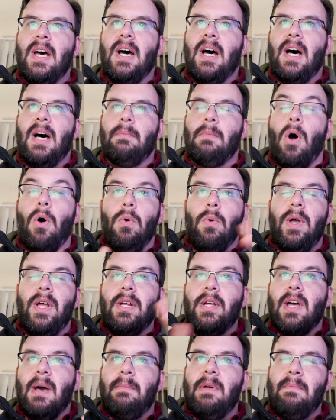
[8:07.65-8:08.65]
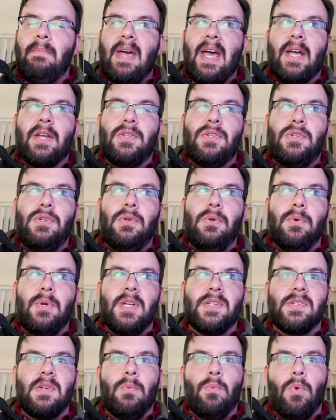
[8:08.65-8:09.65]
And coming back to,
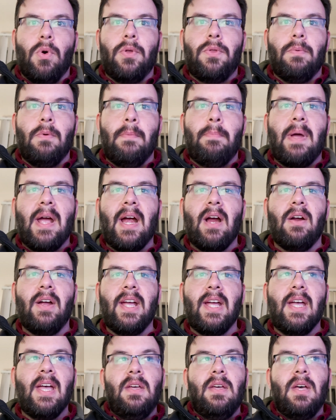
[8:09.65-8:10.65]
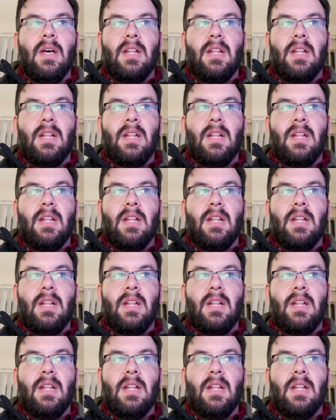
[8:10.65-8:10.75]
is it worth repairing?